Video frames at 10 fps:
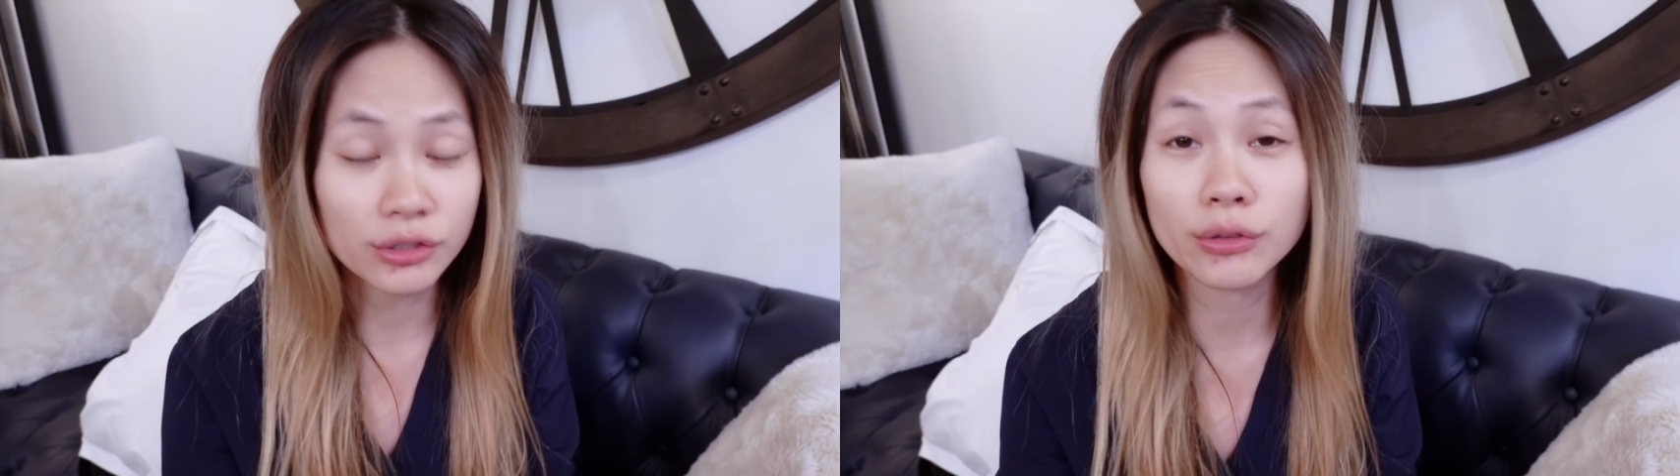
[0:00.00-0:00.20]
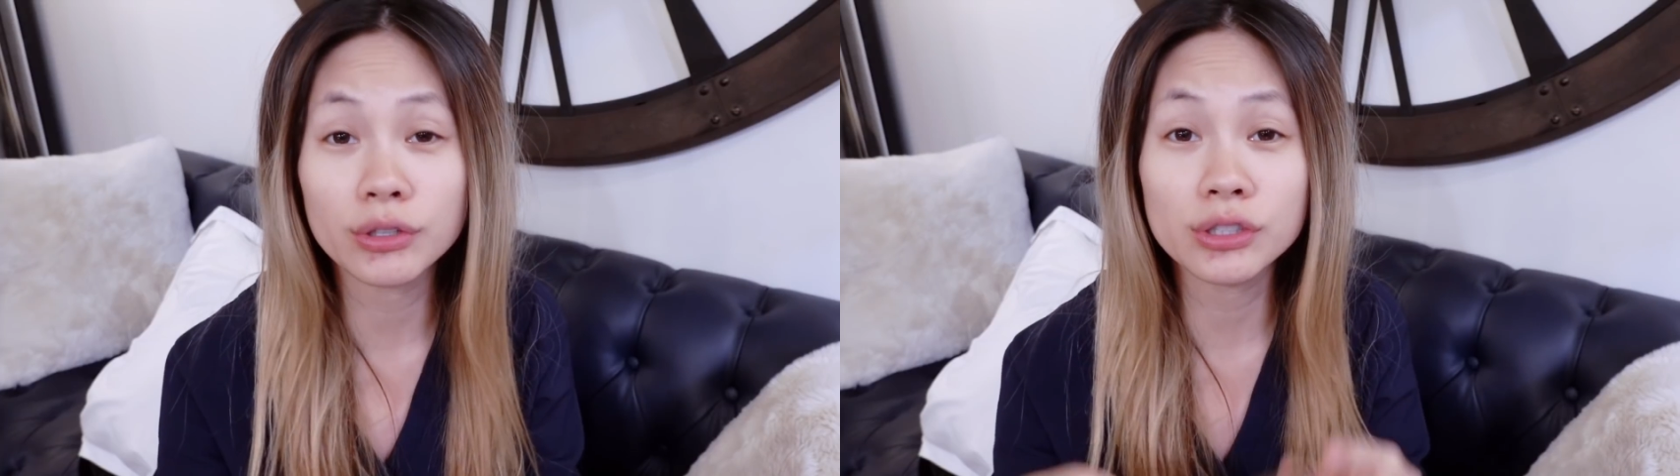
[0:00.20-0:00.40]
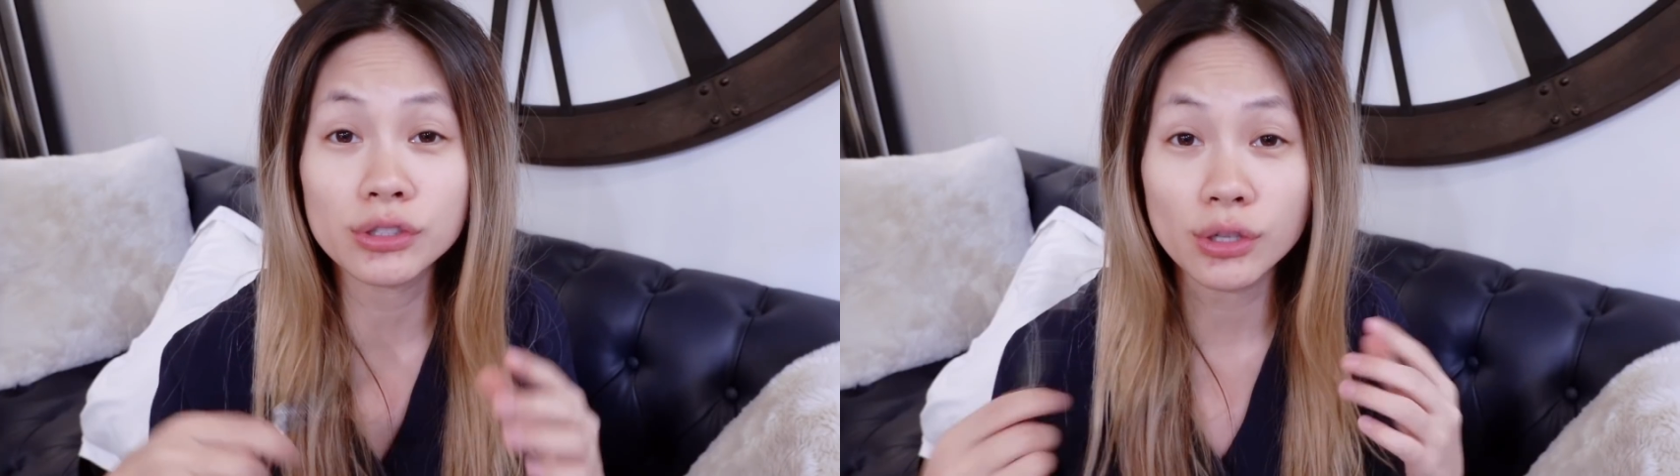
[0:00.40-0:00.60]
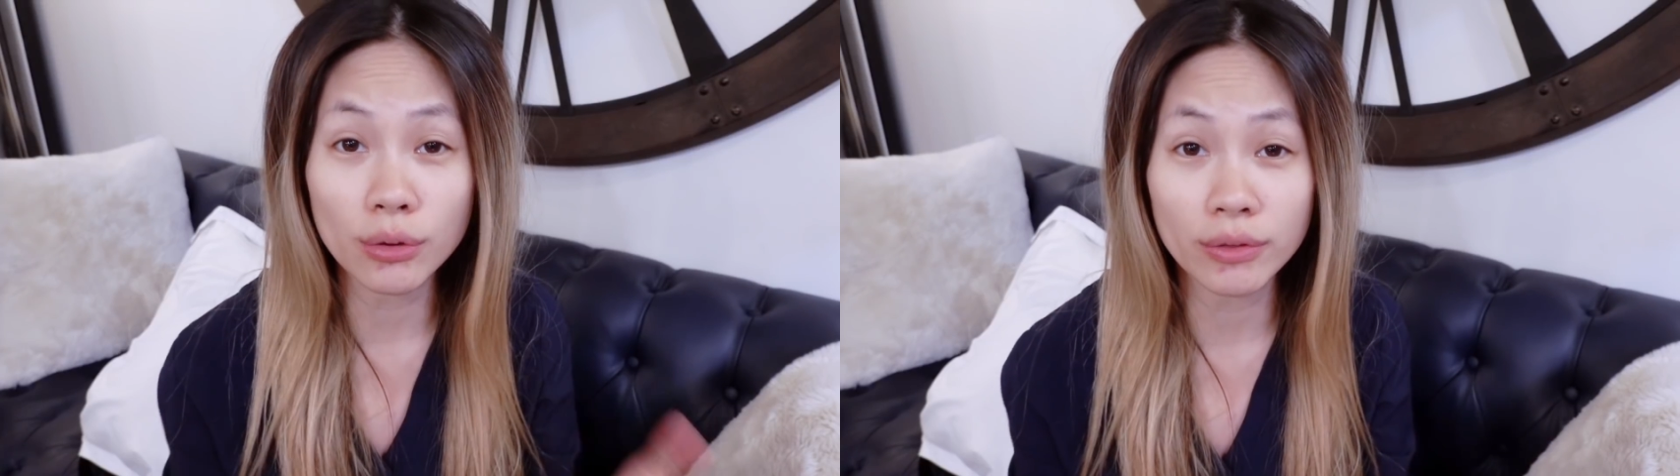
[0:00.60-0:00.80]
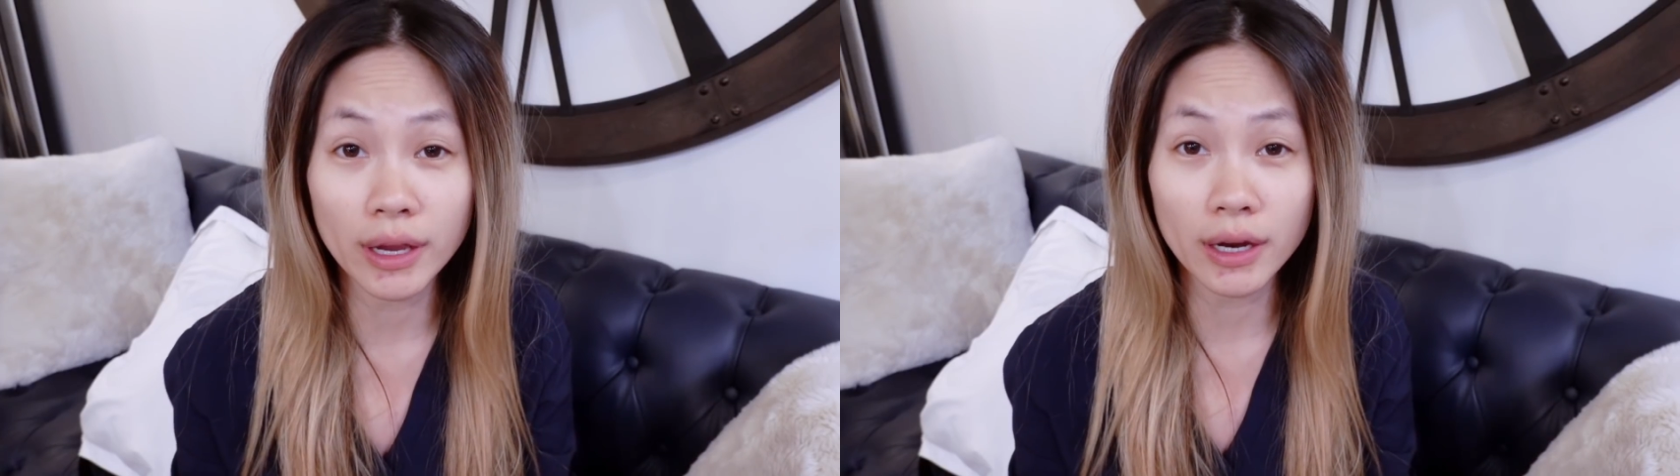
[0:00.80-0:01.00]
so you can just
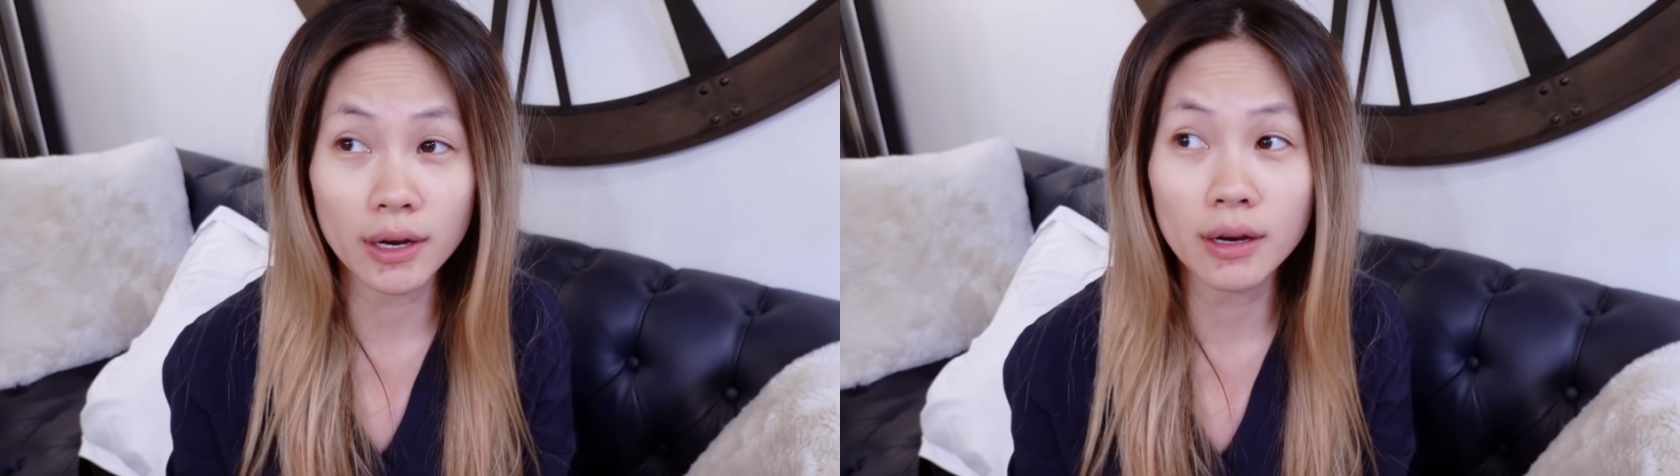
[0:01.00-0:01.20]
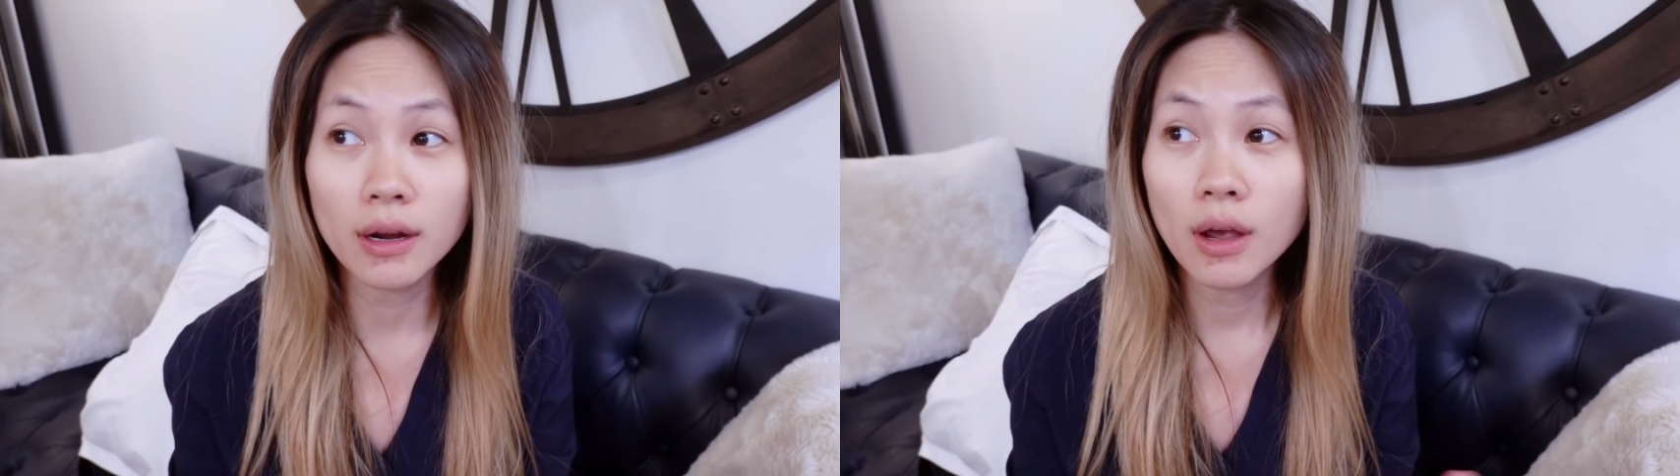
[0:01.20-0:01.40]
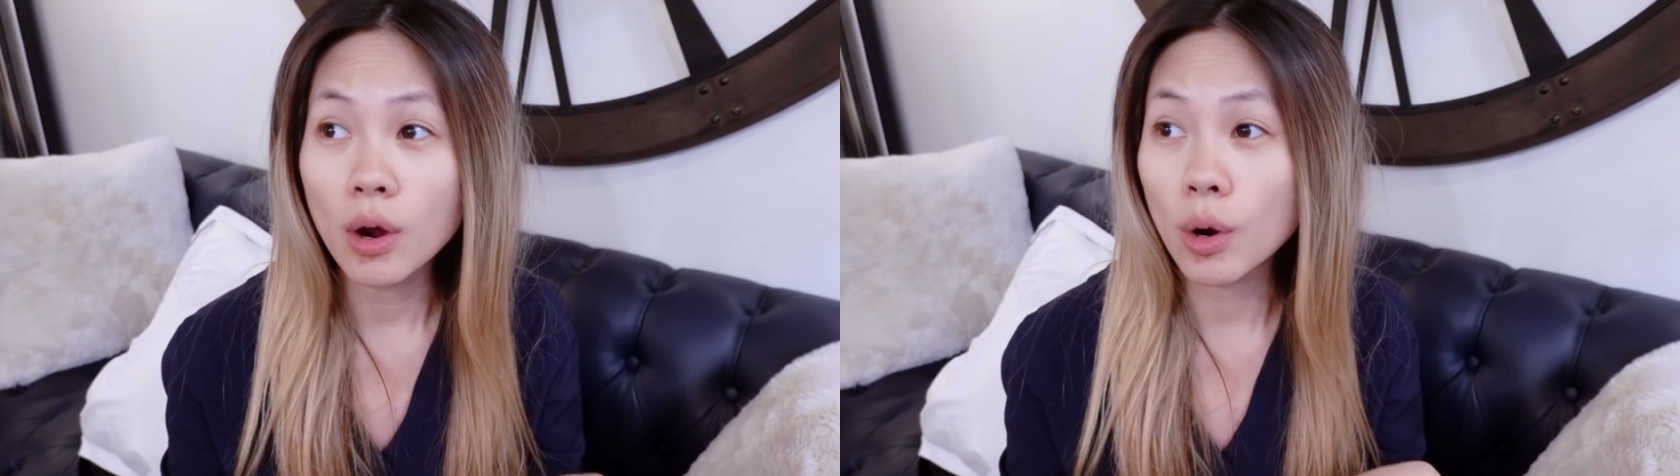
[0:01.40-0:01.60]
go there